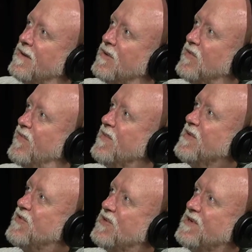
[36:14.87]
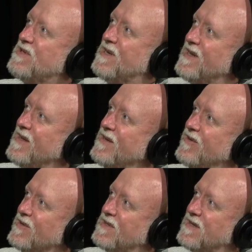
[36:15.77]
Oh, from the tradition, I think
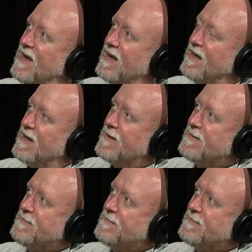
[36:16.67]
you would say, uh,